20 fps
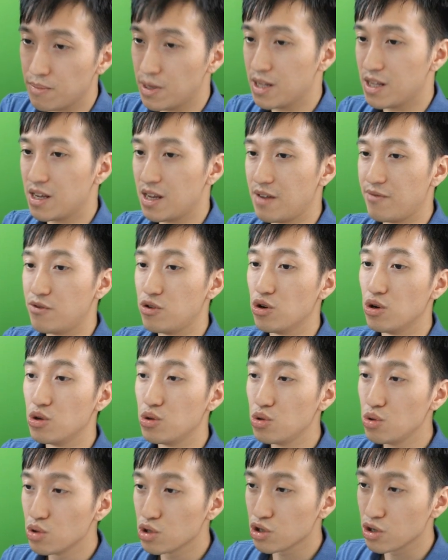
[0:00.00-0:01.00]
But if your
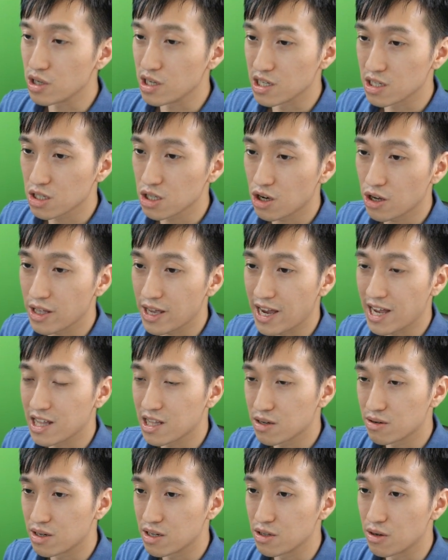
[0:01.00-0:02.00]
user is not
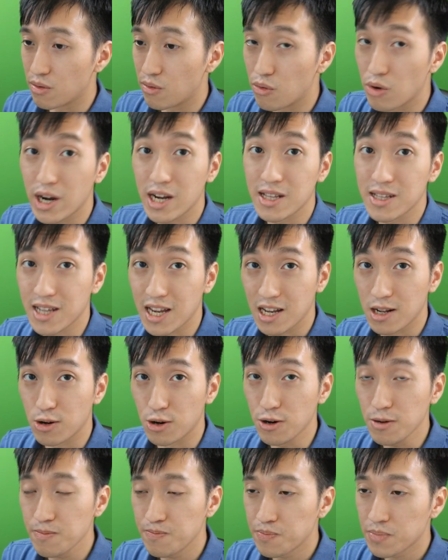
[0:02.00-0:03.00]
entering the right
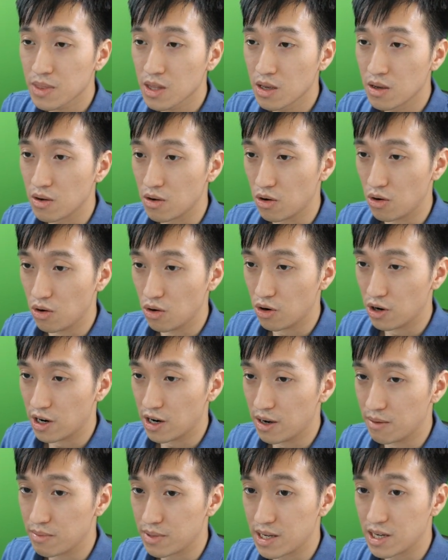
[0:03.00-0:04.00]
data,
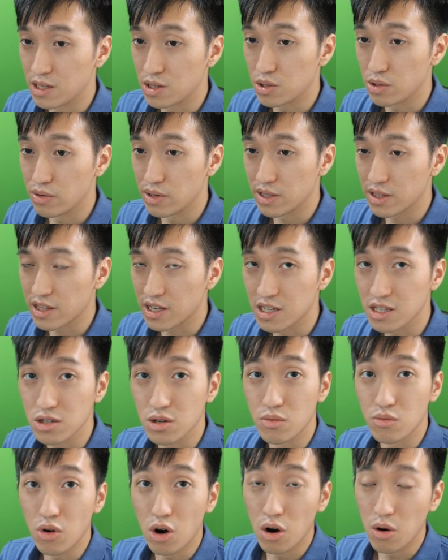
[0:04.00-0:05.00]
or they're doing
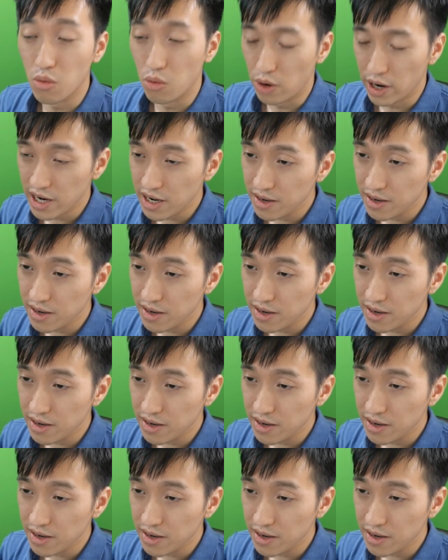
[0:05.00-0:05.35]
things the wrong